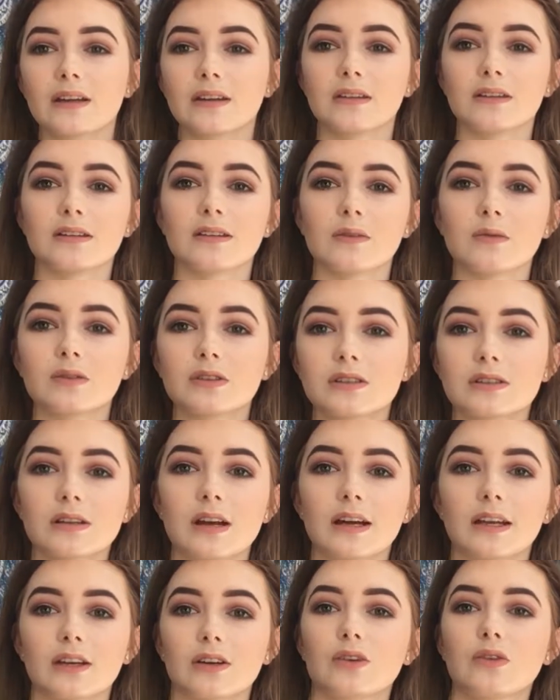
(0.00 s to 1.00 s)
because I was just
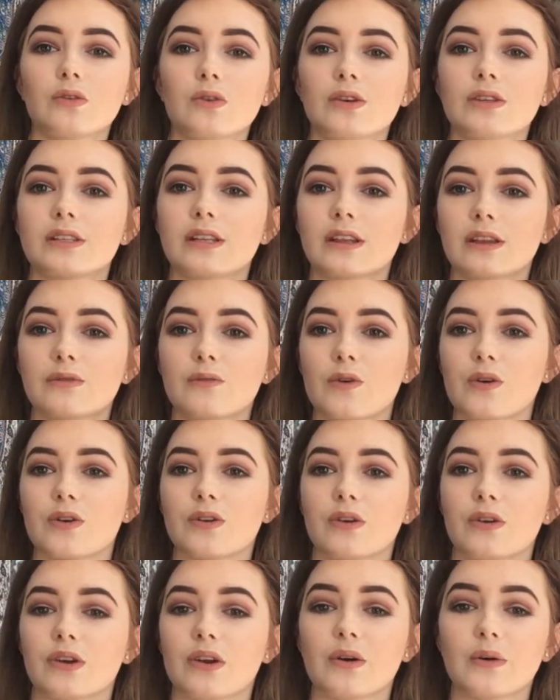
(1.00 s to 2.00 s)
kind of cruising through,
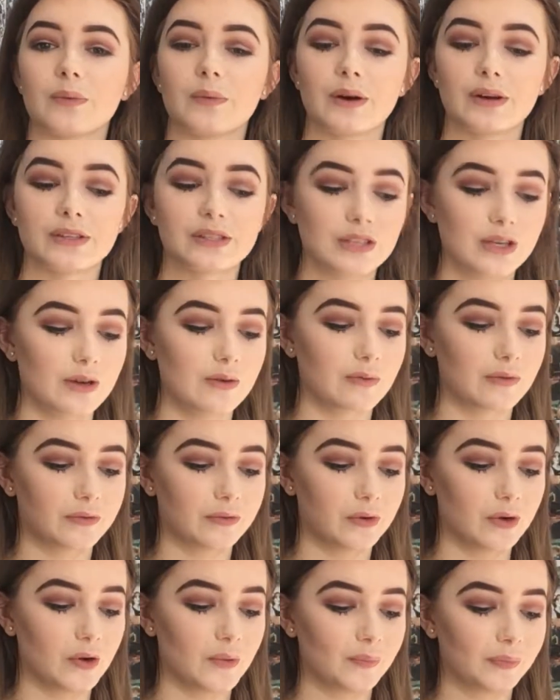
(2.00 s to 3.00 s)
not knowing what I was doing
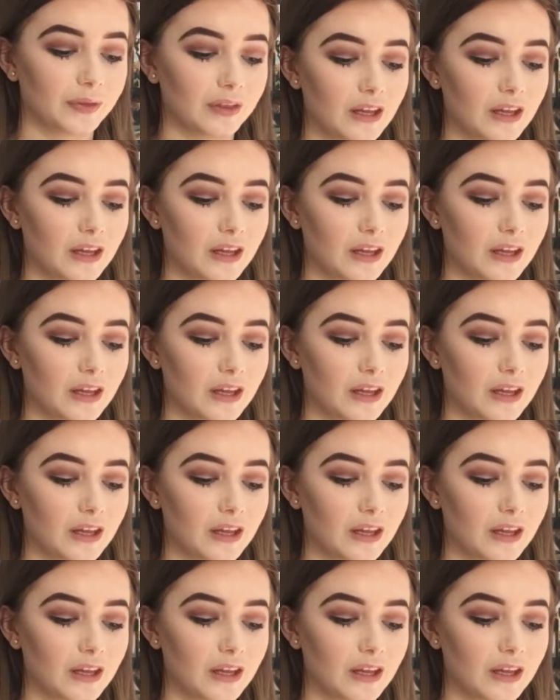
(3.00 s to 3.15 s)
before.